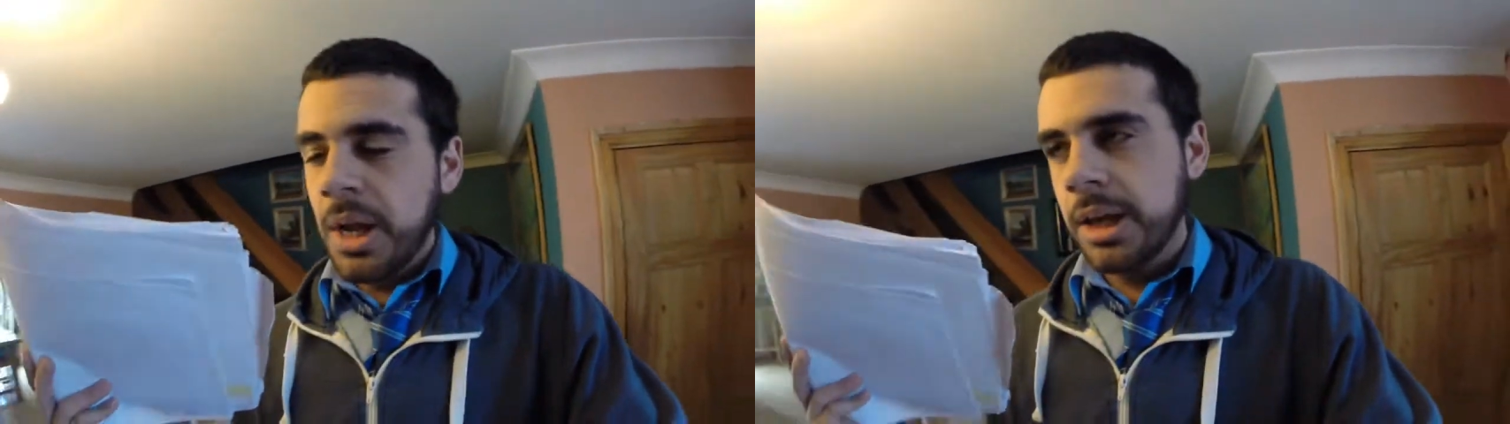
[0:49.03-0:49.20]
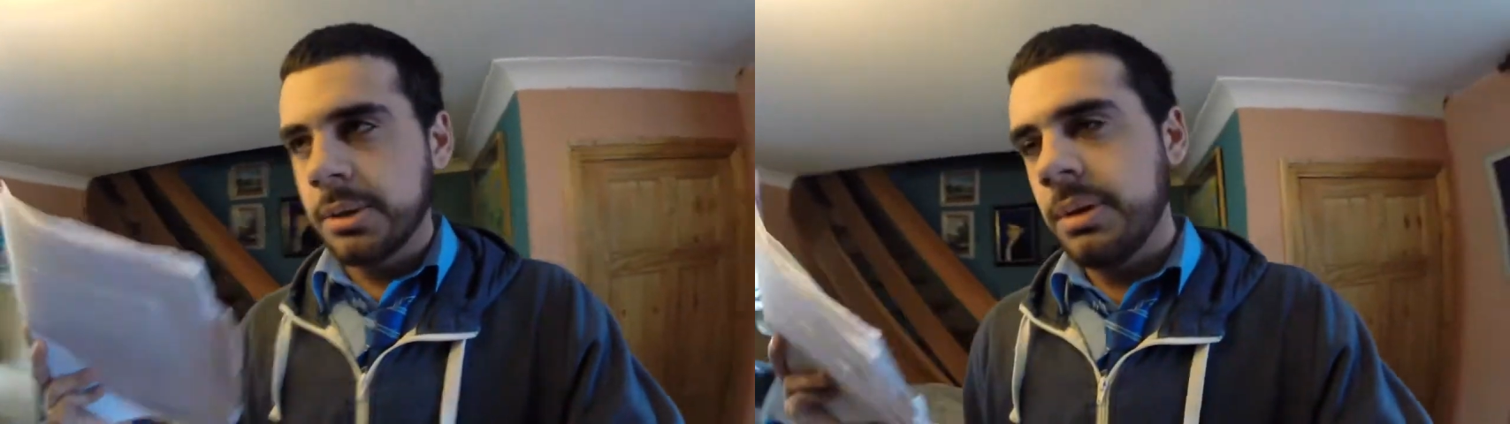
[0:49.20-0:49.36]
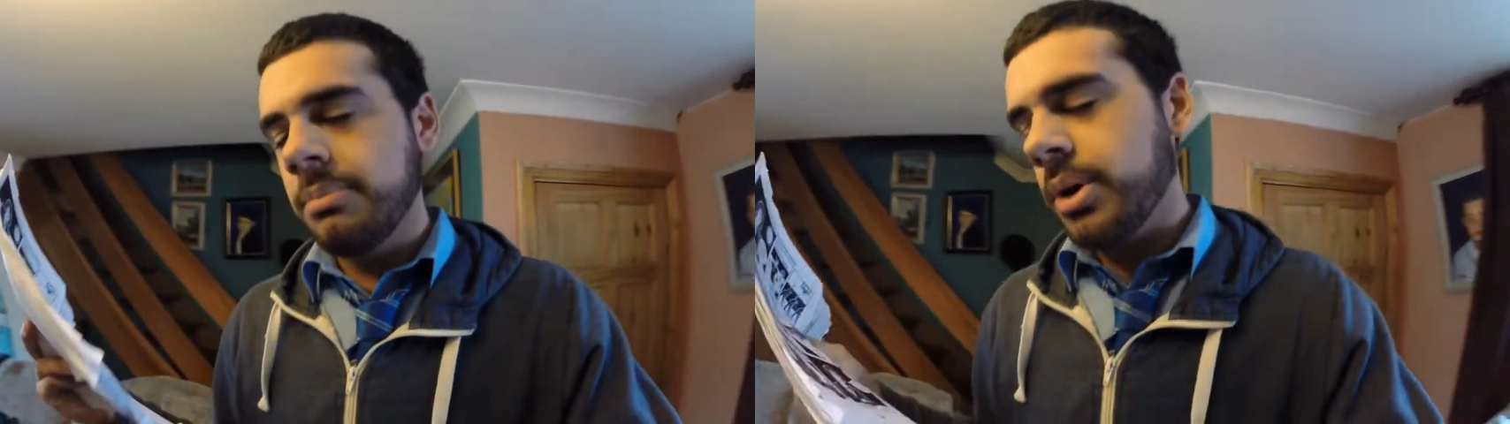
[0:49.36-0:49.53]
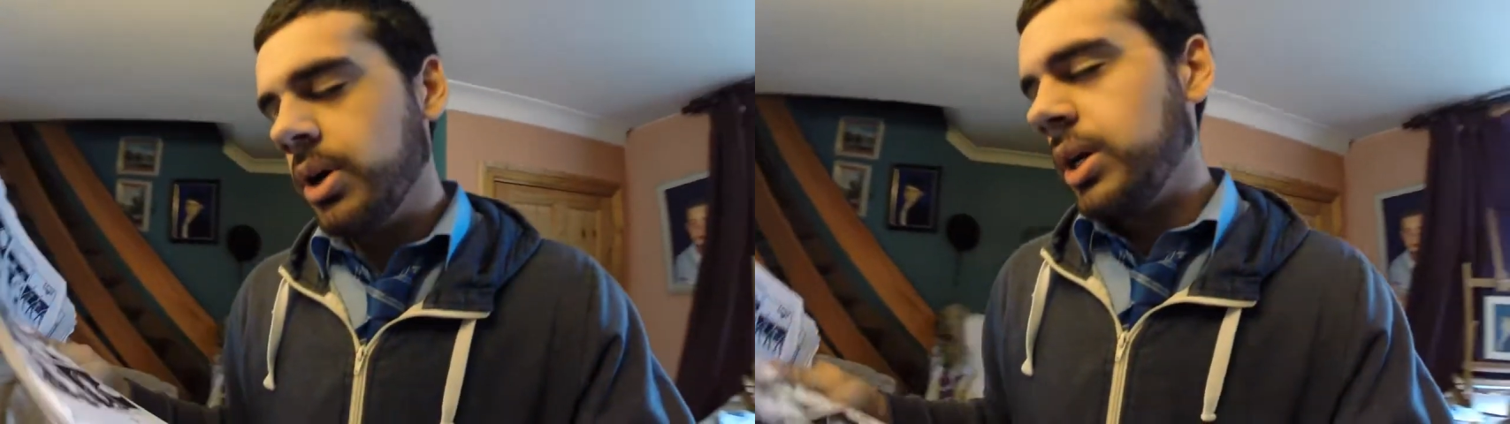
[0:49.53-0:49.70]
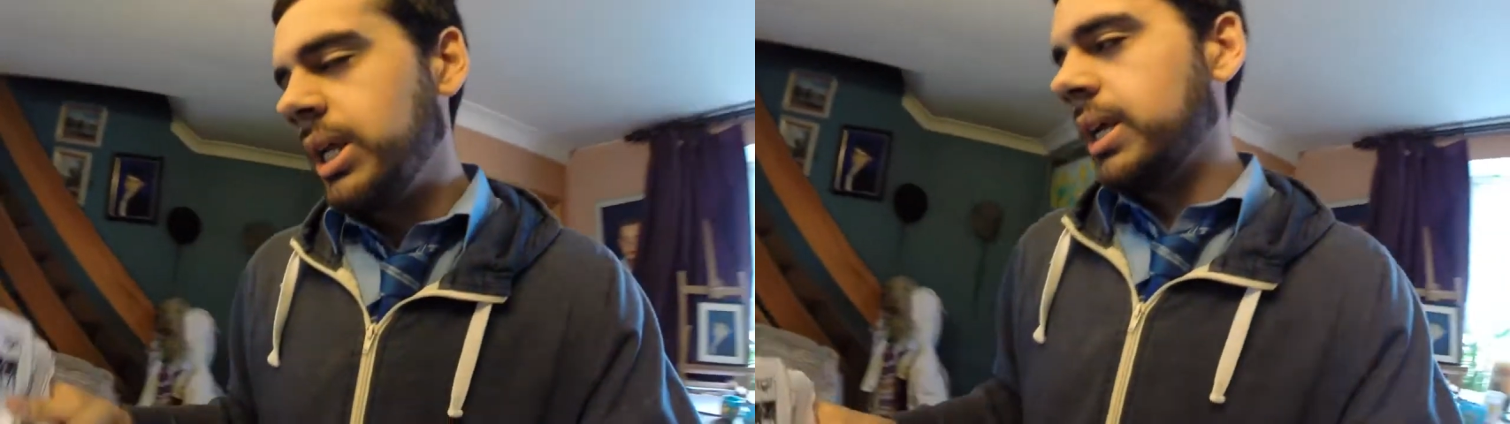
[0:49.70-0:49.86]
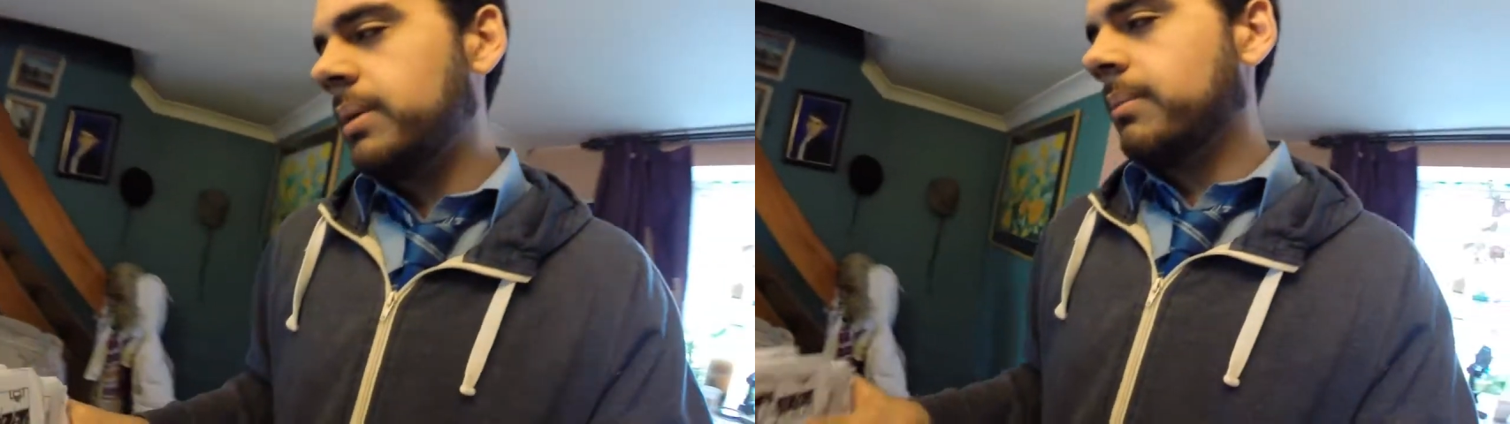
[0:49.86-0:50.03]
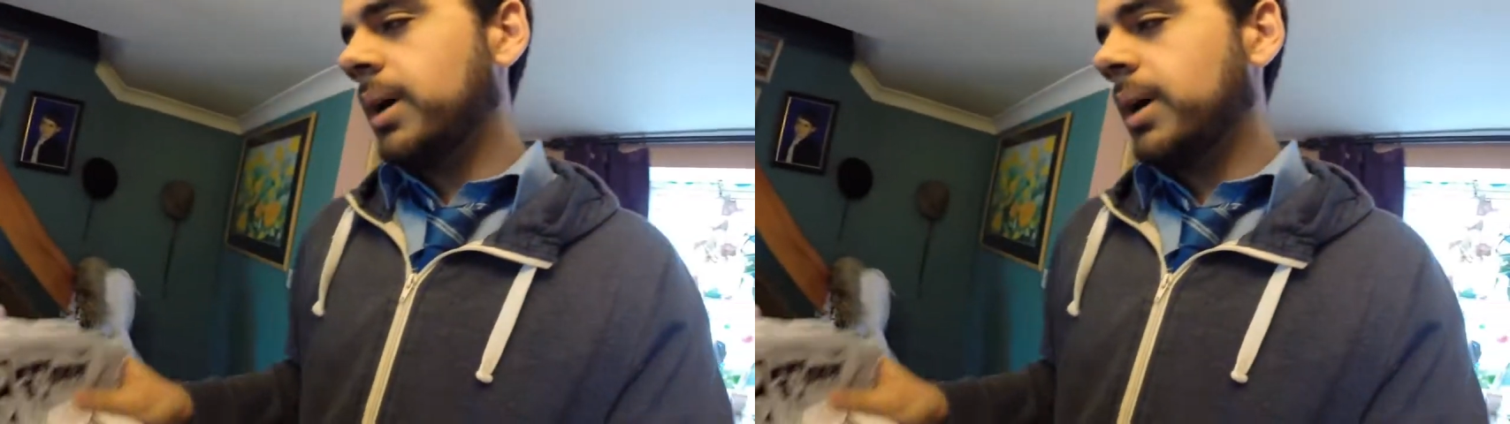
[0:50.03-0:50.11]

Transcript: I'm going to be burning